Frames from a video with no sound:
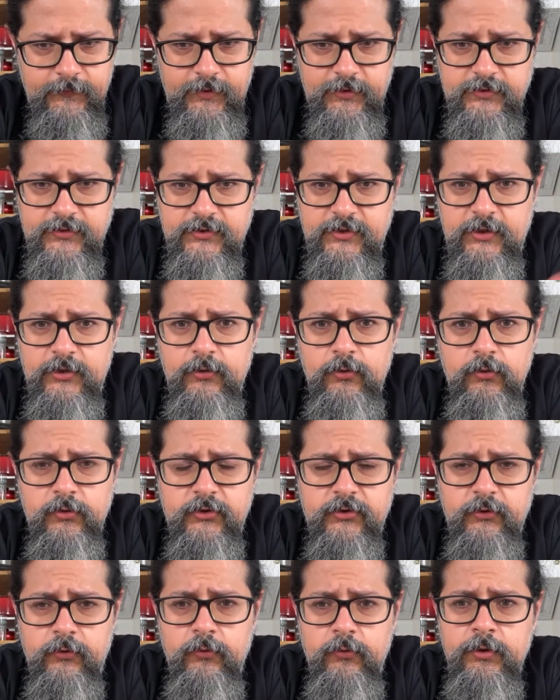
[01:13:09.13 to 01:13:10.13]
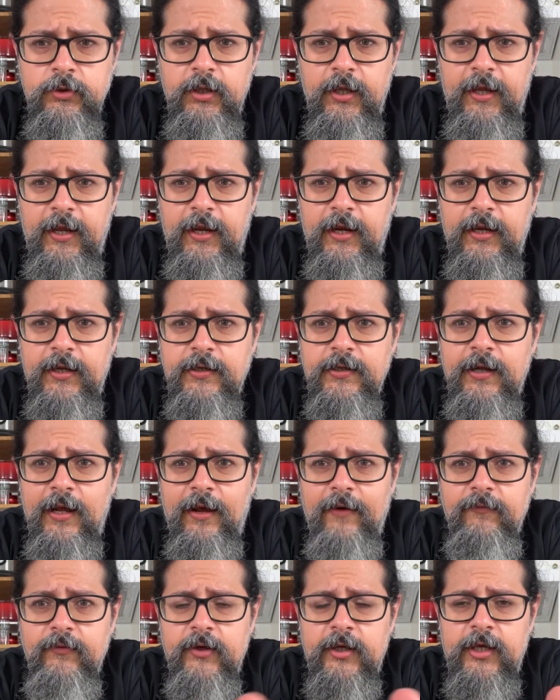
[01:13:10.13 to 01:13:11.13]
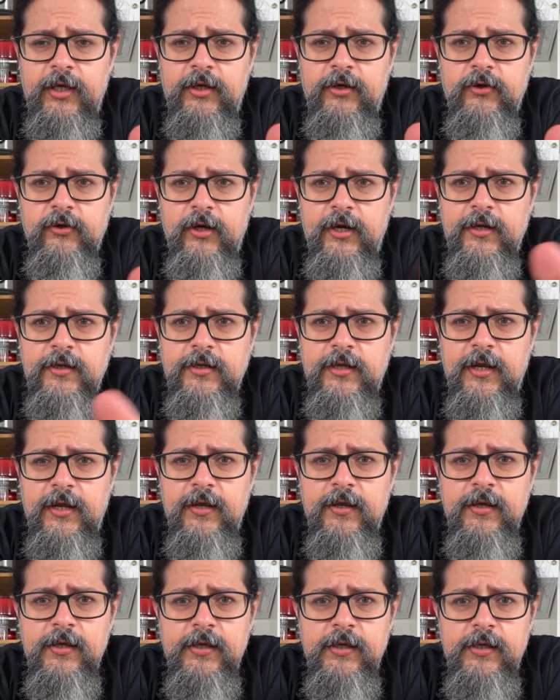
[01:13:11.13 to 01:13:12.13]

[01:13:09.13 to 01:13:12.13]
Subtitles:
See you soon and have a great day.